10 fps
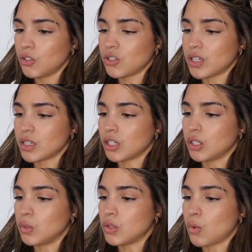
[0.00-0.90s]
it says,
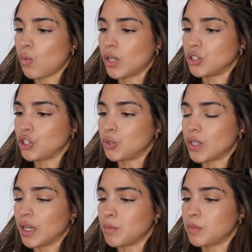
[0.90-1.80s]
use one to two
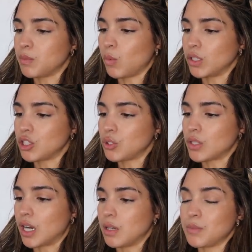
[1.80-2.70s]

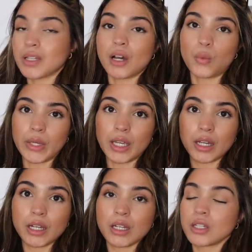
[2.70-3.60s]
times a
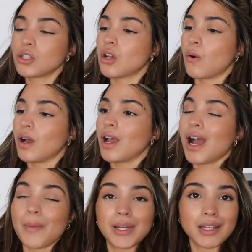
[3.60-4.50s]
week. So
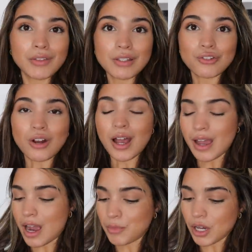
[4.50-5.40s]
I'm gonna give this a try.
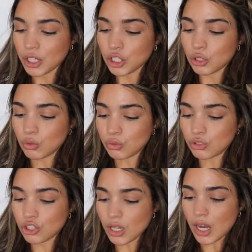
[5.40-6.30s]
I'm not a
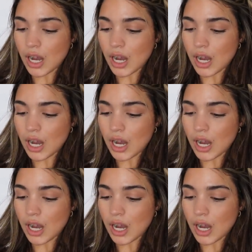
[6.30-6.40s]
huge